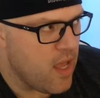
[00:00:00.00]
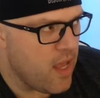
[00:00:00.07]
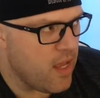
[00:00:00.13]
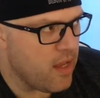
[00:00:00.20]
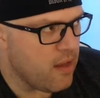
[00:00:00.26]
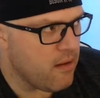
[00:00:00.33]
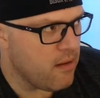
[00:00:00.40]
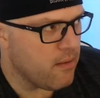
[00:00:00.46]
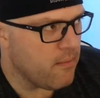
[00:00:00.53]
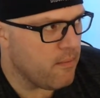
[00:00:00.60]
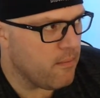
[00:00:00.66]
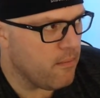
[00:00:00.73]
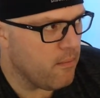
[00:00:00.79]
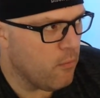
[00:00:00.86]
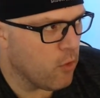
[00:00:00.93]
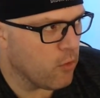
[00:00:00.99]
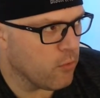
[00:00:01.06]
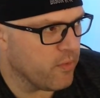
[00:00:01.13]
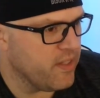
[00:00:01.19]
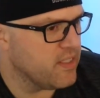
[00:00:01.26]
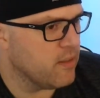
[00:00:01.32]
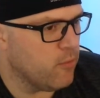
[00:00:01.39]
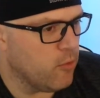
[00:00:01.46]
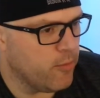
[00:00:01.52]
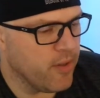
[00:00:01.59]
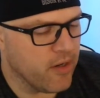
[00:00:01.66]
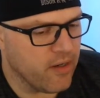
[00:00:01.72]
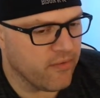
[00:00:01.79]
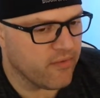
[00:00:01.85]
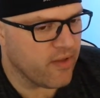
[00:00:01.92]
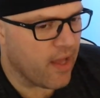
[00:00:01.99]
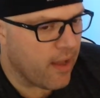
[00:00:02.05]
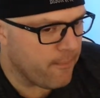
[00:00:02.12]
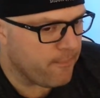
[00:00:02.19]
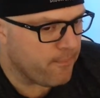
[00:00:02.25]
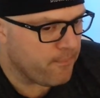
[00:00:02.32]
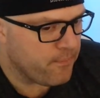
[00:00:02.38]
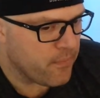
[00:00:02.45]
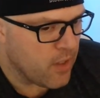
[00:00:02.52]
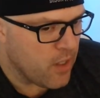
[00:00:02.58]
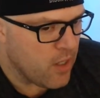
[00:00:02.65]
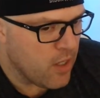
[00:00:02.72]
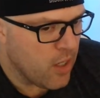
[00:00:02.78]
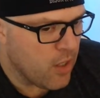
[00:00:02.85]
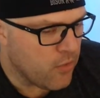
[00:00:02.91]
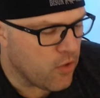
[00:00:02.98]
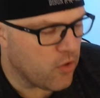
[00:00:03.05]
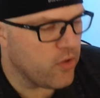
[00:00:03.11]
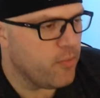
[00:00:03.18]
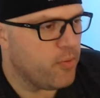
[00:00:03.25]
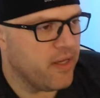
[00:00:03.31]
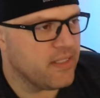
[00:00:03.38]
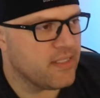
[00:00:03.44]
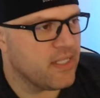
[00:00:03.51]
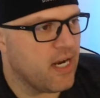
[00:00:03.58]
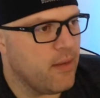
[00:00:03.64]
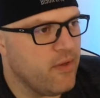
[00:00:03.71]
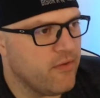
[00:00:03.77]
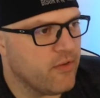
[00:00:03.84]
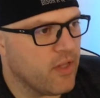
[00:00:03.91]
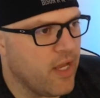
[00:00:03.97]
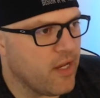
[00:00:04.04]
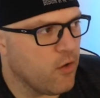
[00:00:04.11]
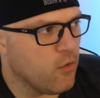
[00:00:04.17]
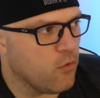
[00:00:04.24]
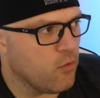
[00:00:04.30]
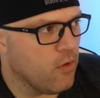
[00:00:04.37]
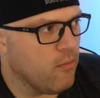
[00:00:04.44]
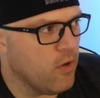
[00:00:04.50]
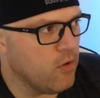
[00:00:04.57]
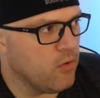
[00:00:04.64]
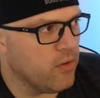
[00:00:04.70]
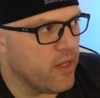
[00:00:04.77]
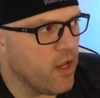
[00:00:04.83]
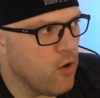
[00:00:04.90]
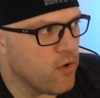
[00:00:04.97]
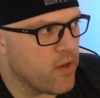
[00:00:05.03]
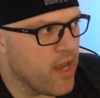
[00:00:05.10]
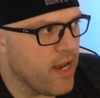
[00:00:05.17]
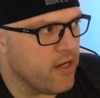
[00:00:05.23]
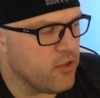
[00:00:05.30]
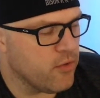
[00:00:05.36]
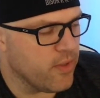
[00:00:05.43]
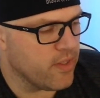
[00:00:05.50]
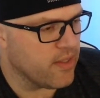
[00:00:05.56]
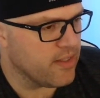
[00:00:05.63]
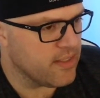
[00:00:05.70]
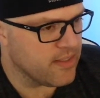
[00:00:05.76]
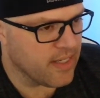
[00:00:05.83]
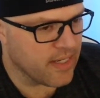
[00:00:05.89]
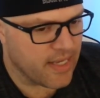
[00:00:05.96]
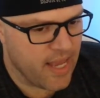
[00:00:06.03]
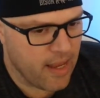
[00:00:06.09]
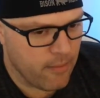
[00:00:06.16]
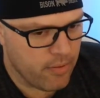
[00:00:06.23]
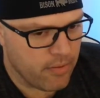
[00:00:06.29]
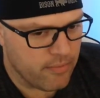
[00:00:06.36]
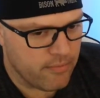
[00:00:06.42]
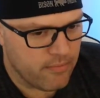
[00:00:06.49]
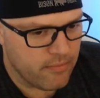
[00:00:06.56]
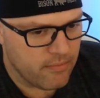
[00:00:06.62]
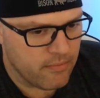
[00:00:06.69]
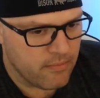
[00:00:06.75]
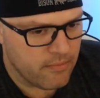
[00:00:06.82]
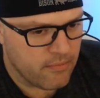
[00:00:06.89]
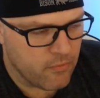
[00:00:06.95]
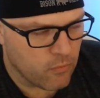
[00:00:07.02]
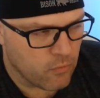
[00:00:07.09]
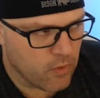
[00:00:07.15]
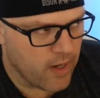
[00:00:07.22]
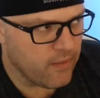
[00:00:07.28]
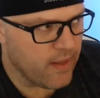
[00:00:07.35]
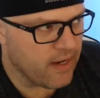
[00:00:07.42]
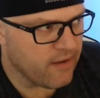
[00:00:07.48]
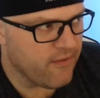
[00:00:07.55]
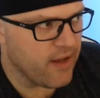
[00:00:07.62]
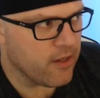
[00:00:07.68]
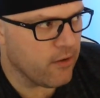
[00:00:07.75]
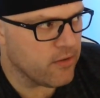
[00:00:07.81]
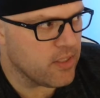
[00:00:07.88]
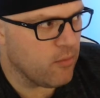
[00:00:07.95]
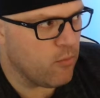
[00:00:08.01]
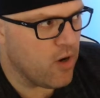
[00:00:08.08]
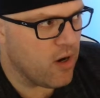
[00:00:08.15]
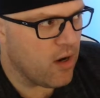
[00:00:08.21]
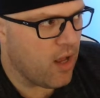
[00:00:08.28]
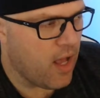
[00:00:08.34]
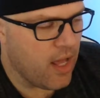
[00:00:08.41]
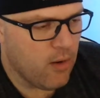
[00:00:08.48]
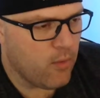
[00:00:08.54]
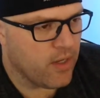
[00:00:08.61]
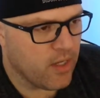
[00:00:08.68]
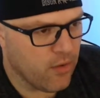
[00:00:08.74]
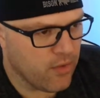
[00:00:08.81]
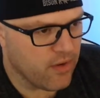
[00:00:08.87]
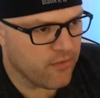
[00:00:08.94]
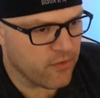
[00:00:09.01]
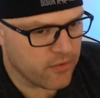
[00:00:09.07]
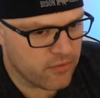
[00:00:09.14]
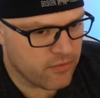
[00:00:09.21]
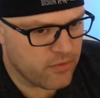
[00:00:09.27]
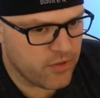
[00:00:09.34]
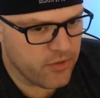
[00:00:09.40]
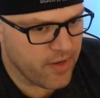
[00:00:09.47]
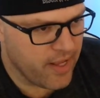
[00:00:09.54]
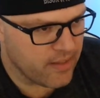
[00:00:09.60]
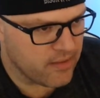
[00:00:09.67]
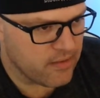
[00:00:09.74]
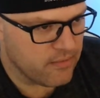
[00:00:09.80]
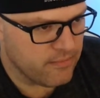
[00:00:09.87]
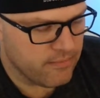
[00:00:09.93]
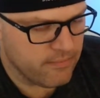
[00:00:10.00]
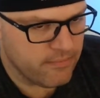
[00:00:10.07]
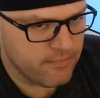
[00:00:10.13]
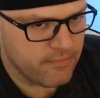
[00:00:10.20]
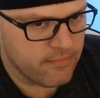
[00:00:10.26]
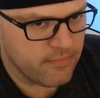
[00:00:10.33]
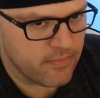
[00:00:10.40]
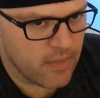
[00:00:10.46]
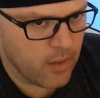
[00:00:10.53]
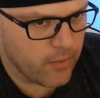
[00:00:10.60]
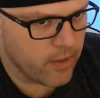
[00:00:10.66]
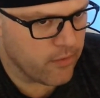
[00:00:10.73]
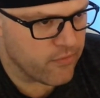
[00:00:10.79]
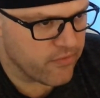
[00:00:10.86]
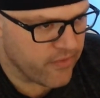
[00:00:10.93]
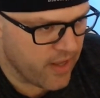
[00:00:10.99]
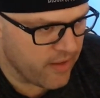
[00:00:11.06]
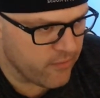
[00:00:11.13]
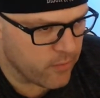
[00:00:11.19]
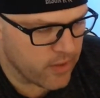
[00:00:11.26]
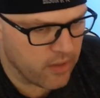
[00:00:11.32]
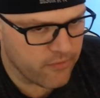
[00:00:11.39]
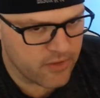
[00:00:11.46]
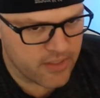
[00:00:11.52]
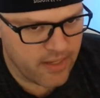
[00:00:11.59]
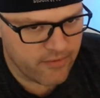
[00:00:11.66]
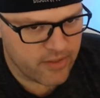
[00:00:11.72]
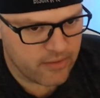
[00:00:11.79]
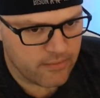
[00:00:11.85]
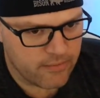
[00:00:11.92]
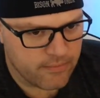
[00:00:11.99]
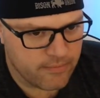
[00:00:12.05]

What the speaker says: a more reasonable period of time. The only place that I'm even like remotely okay doing this is at camp, right? Like if I go somewhere, I don't want to go there for 2 days. I want to go for 5. I want to go for 7.